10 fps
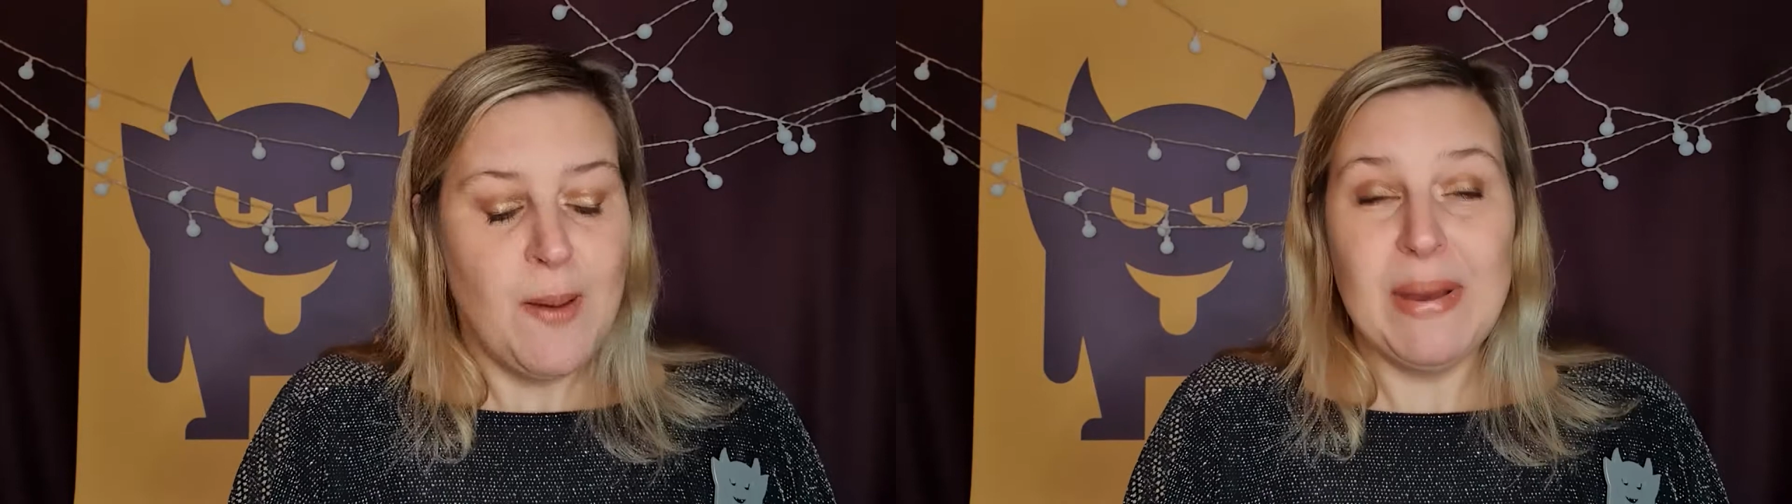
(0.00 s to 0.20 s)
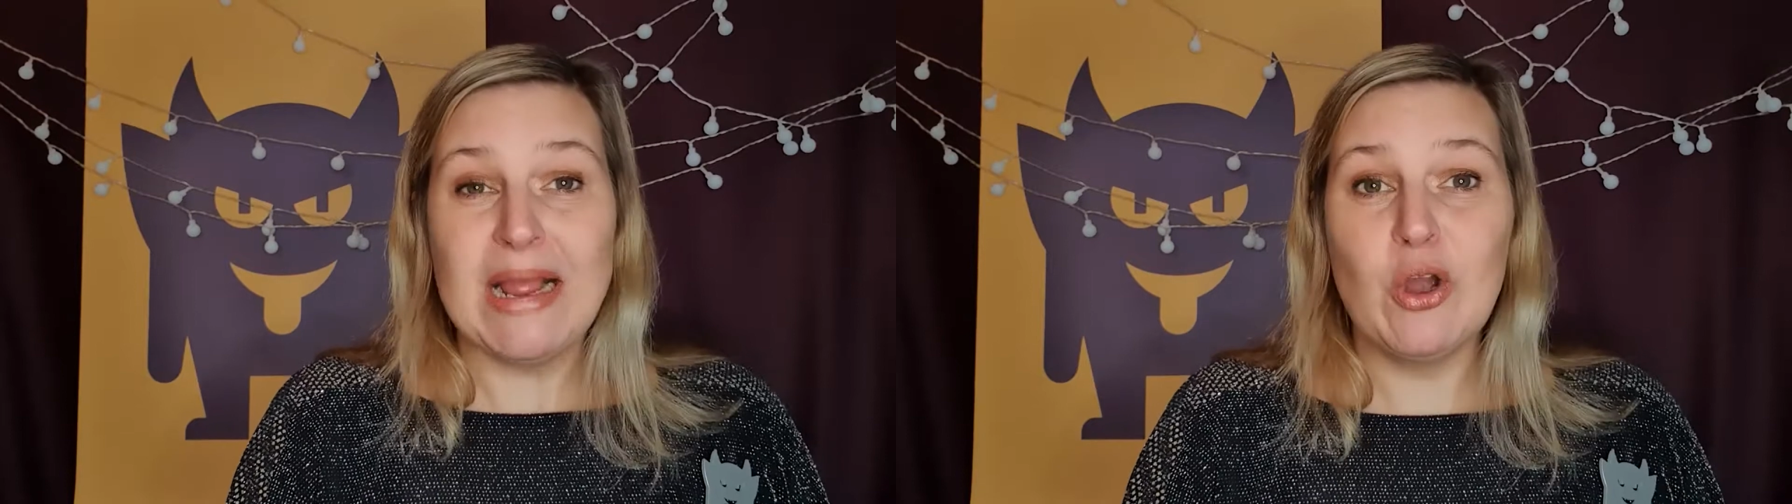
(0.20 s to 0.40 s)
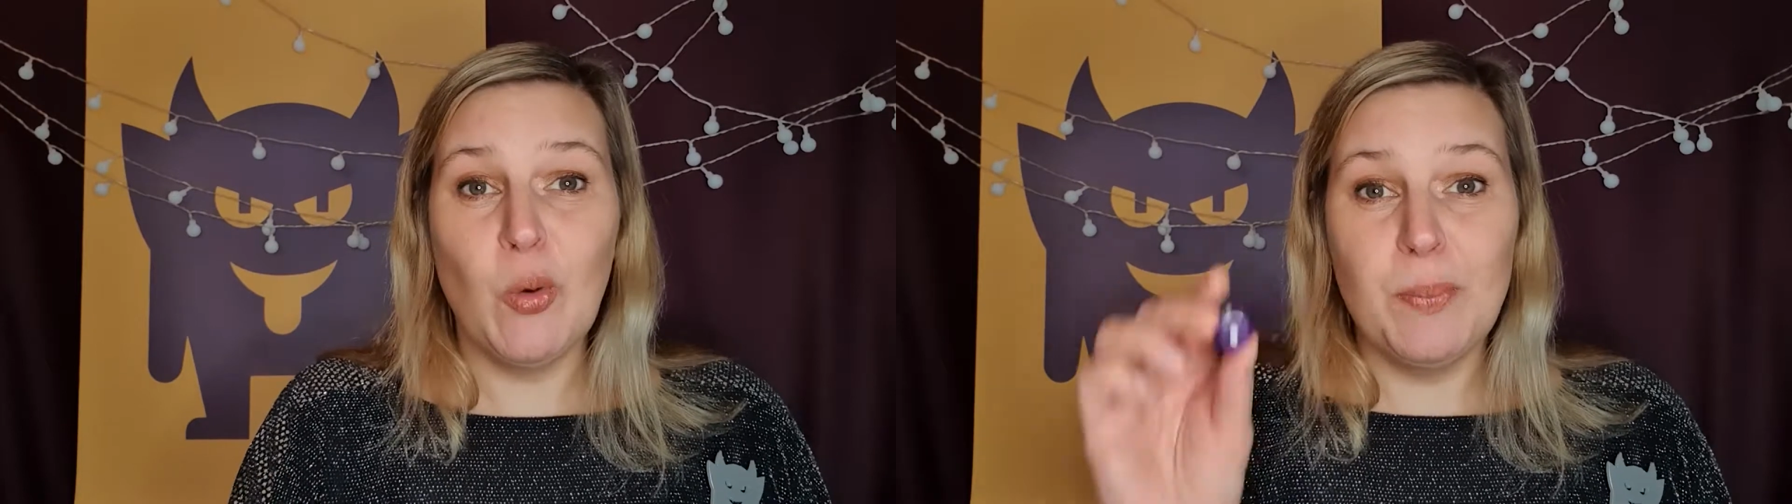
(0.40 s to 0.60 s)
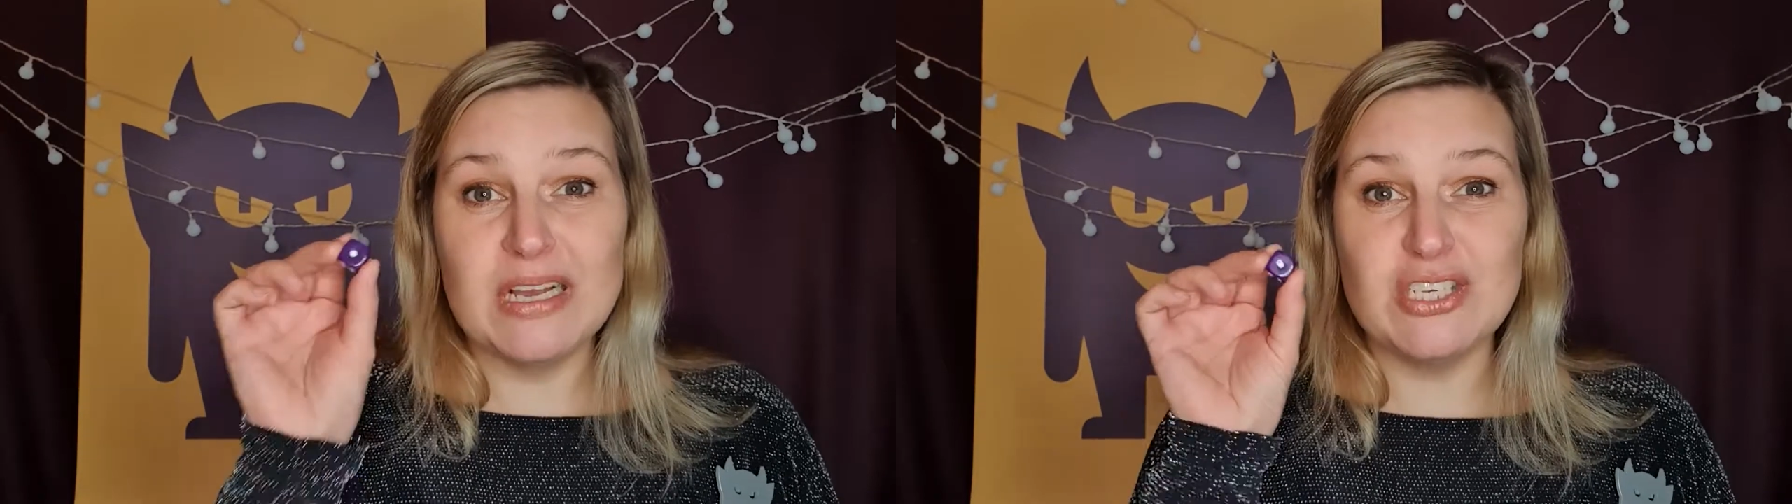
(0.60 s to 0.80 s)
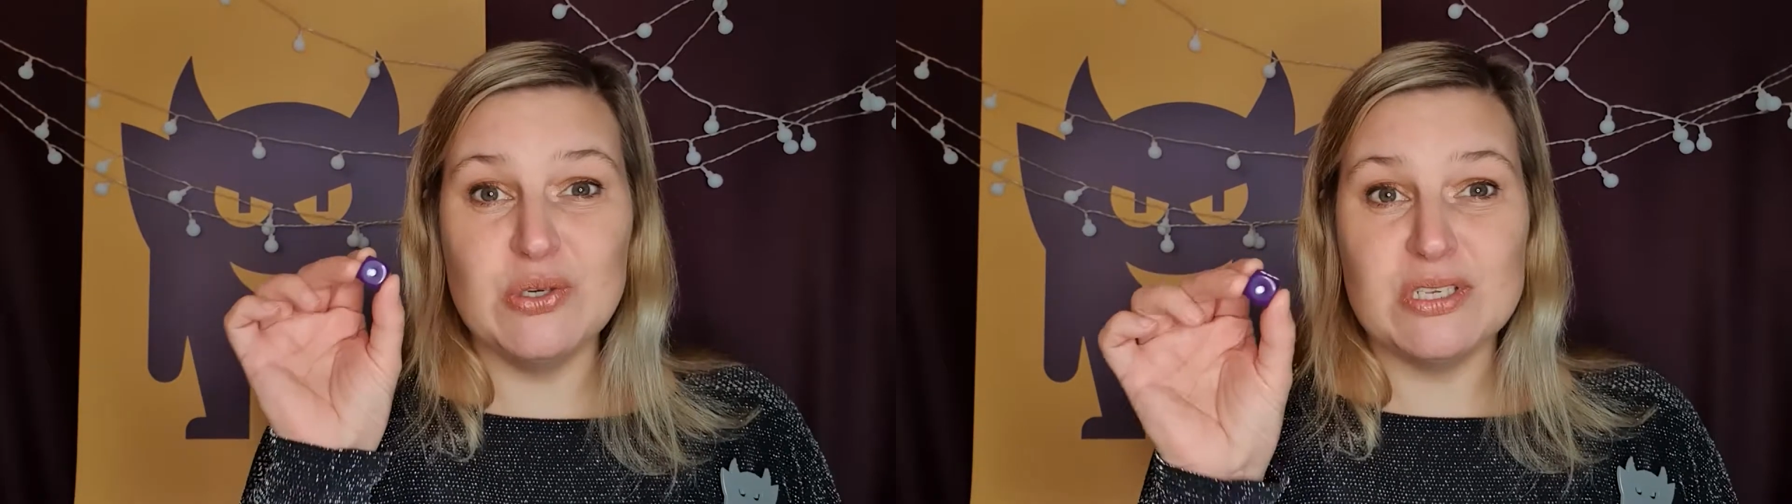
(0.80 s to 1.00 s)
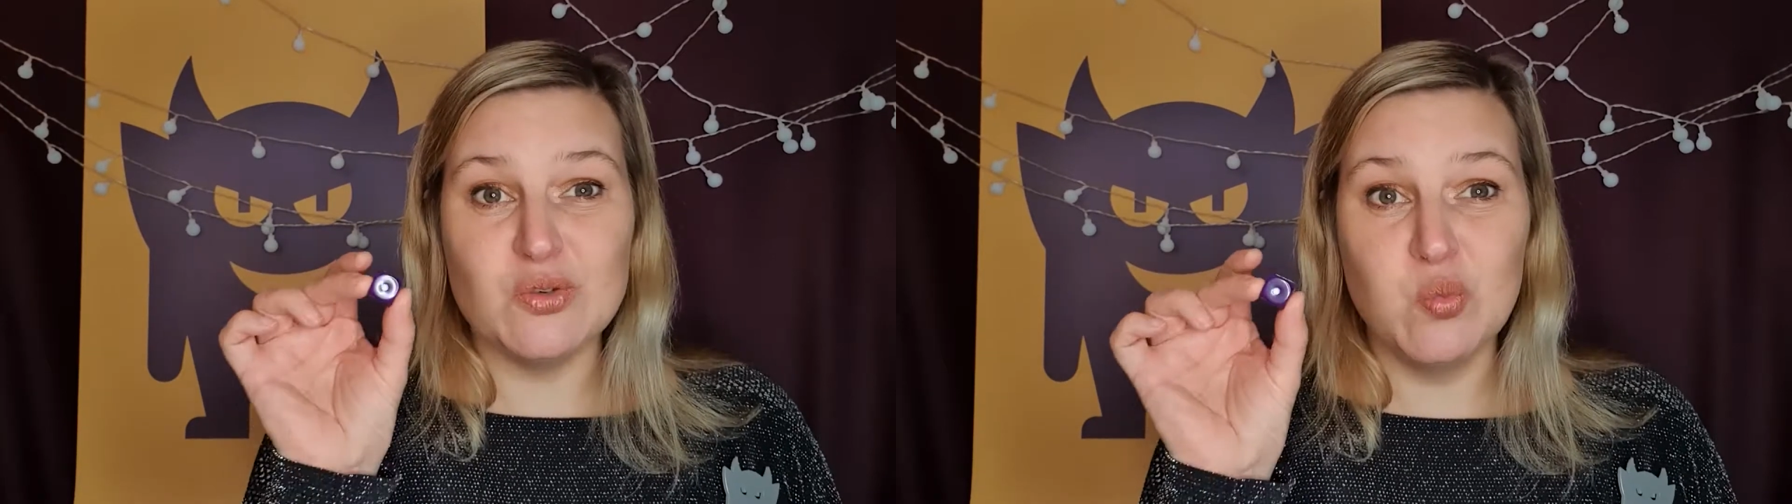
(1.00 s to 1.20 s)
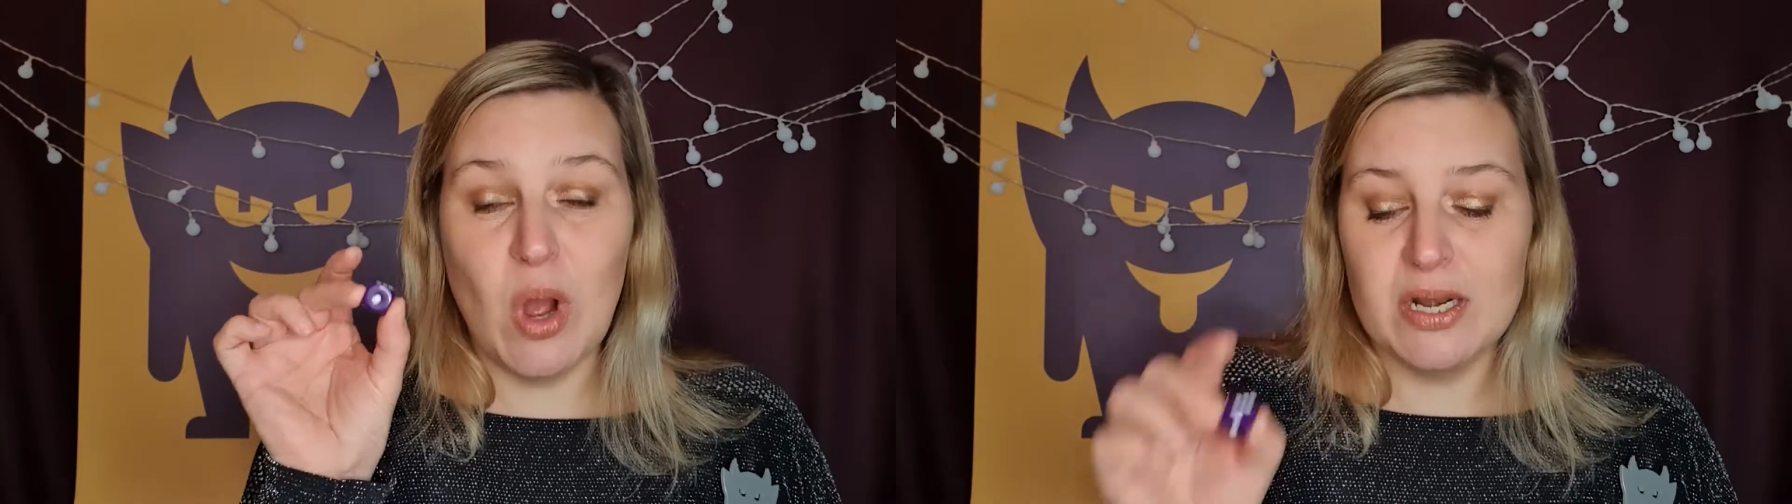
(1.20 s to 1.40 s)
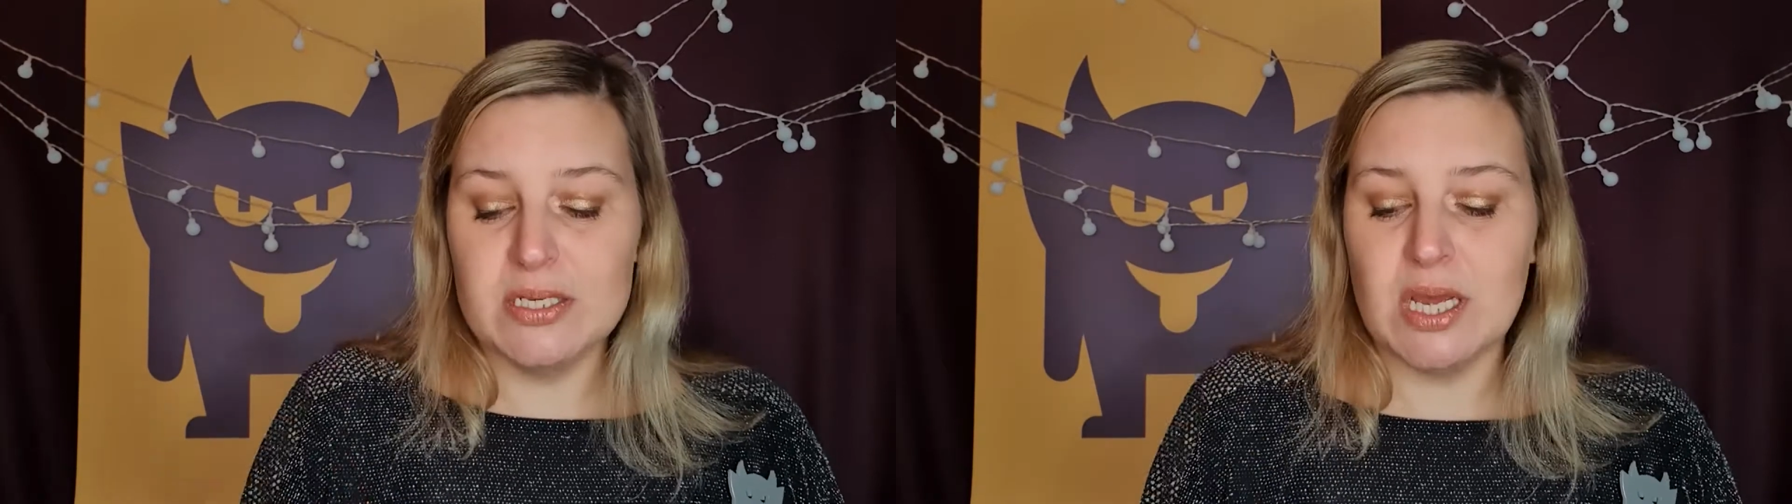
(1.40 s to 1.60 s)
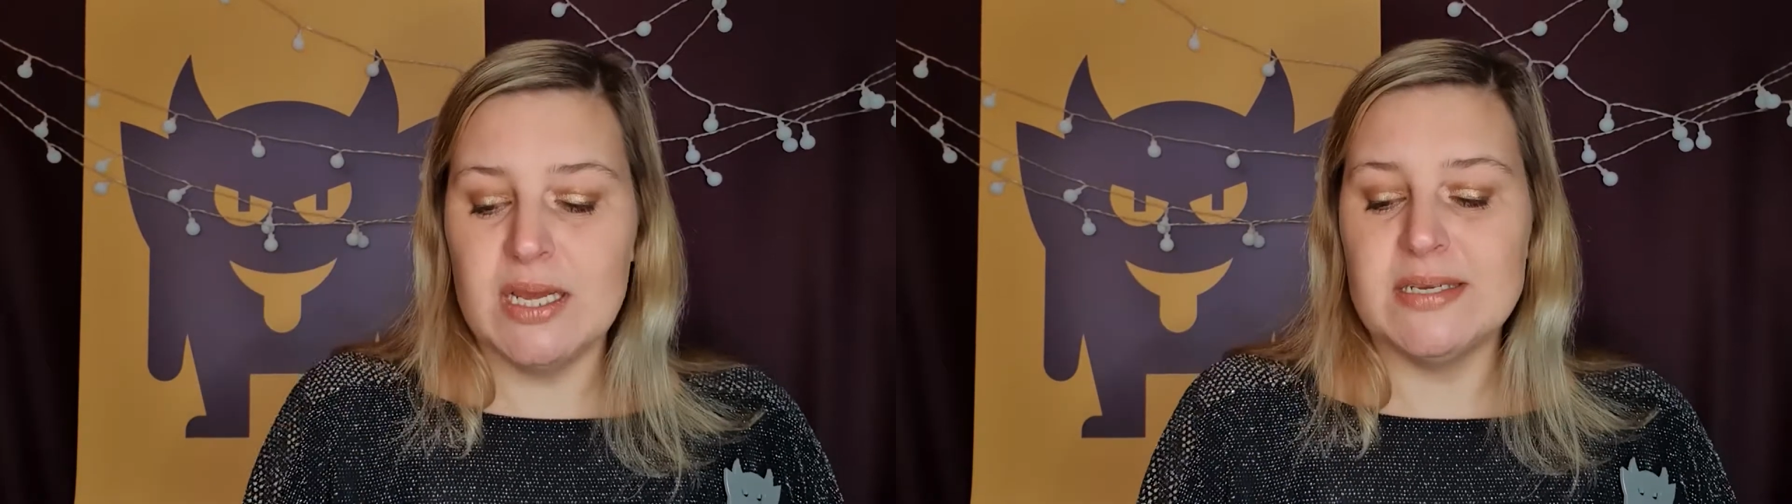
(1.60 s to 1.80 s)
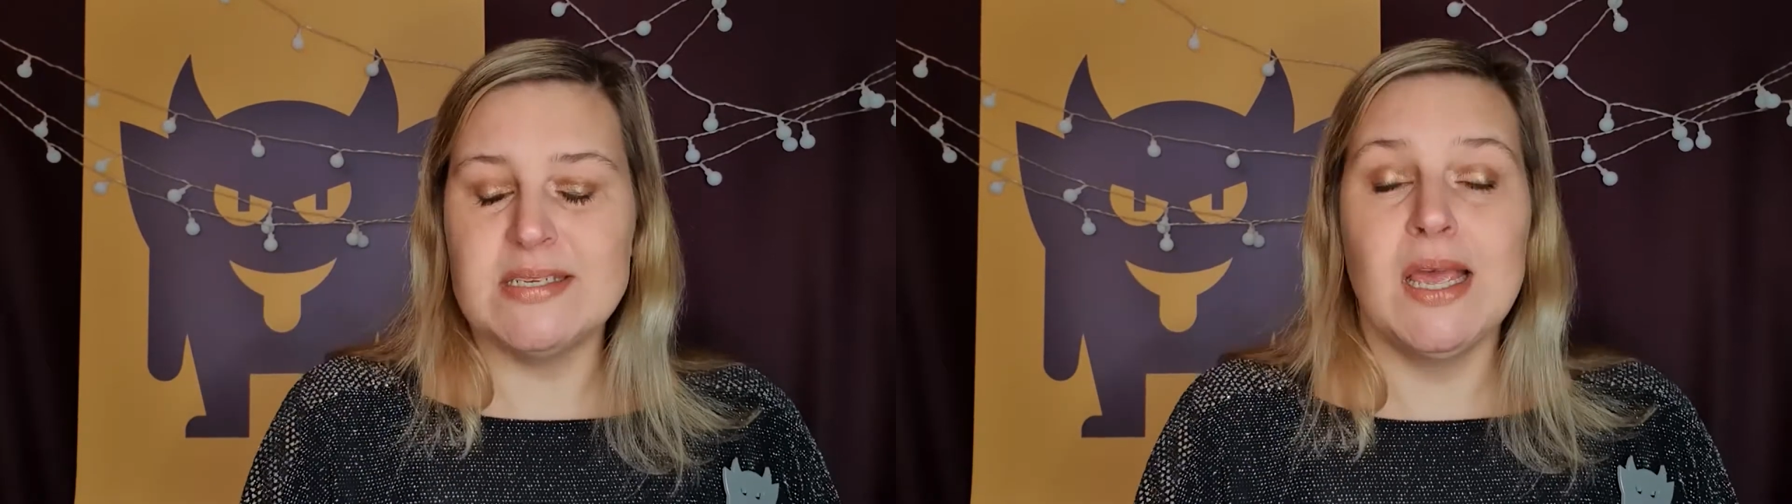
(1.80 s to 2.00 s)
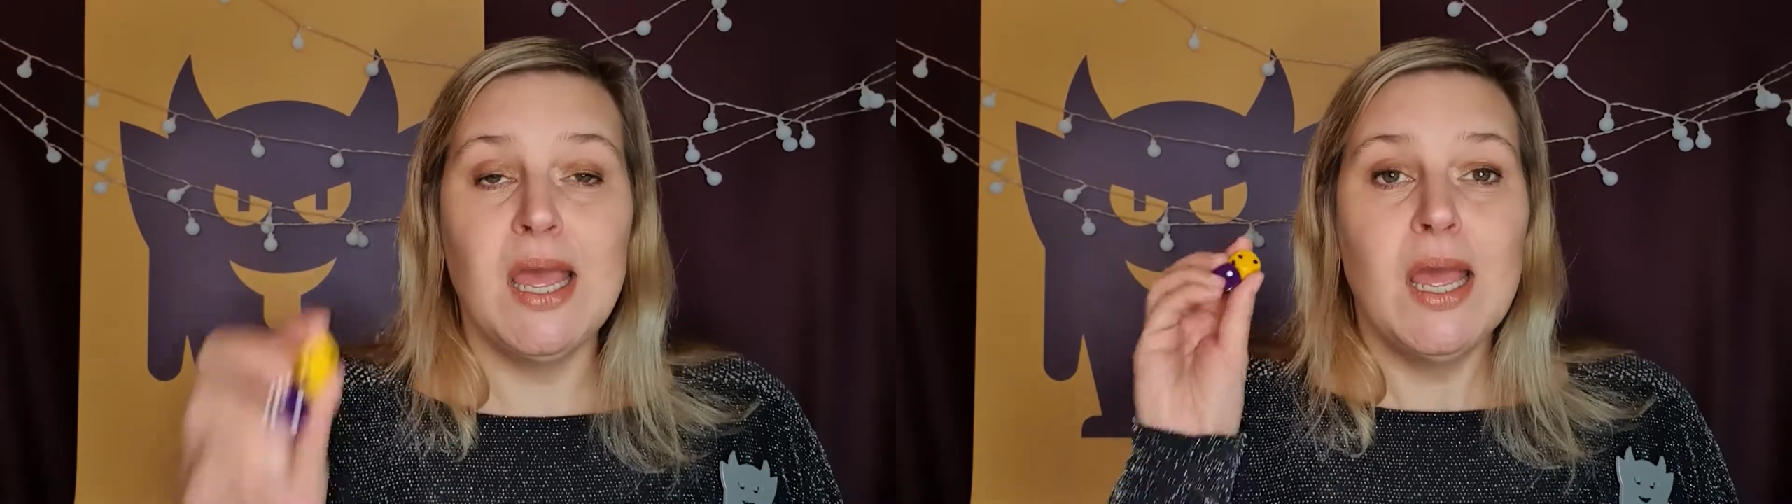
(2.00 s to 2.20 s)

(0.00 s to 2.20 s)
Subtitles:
Bank or Bust uses 1 dice.